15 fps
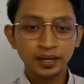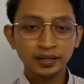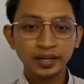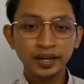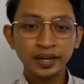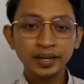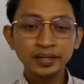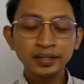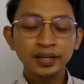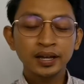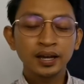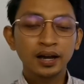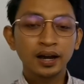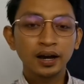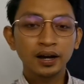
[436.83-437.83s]
Okay,
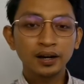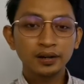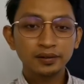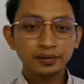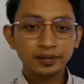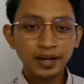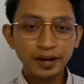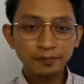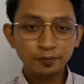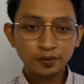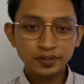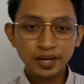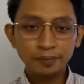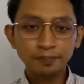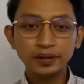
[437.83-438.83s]

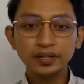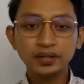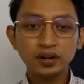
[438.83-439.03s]
for example,